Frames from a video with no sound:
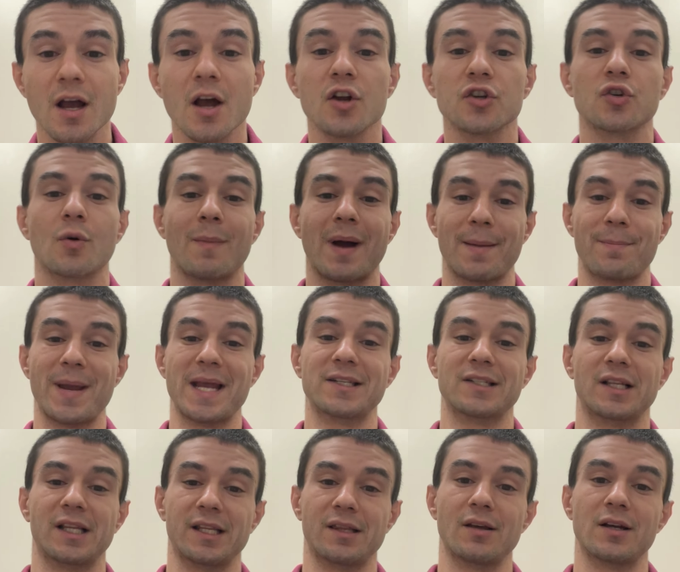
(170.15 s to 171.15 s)
So
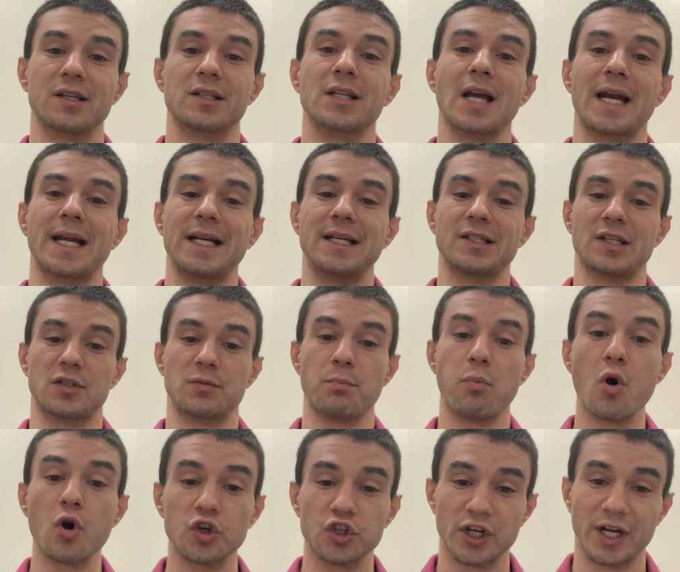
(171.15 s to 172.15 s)
basically the ascites is
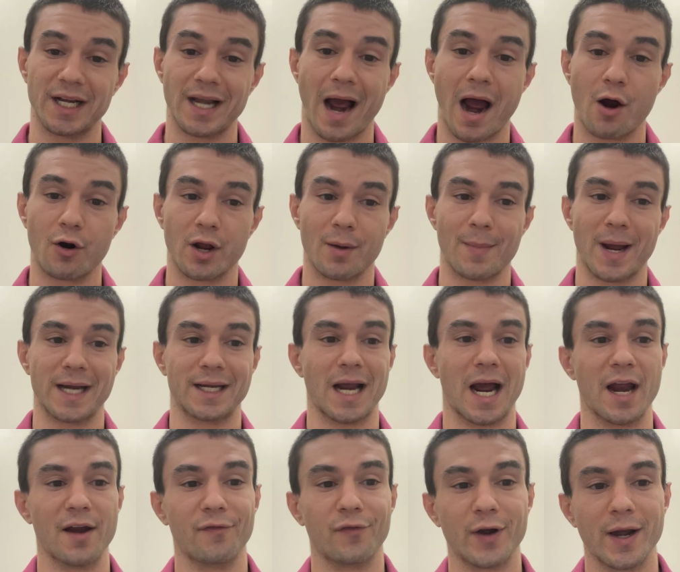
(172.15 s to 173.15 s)
pushing down on my
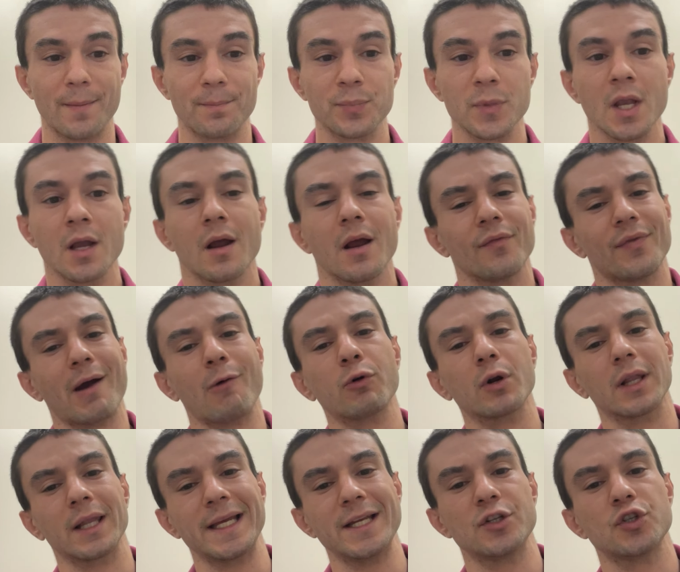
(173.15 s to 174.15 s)
diaphragm. That
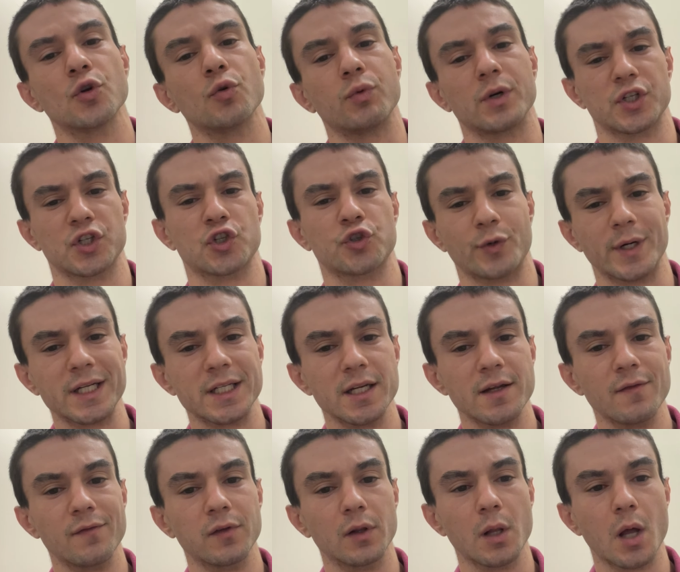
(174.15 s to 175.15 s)
would lead to
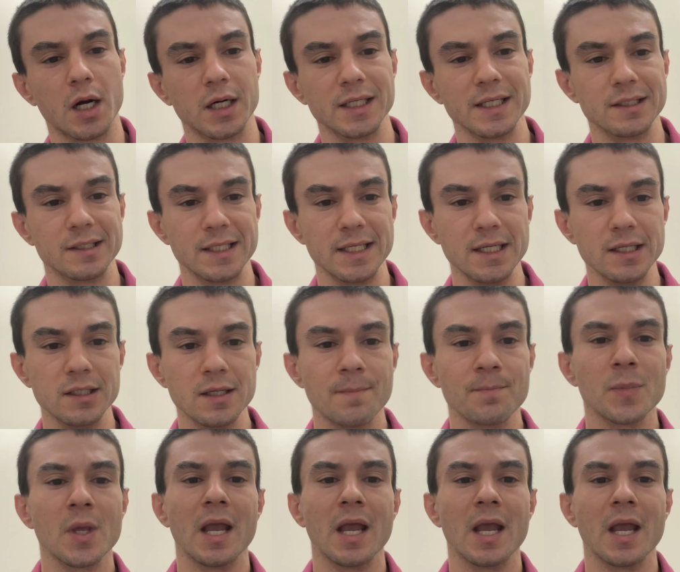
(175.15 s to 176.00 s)
restrictive lung disease.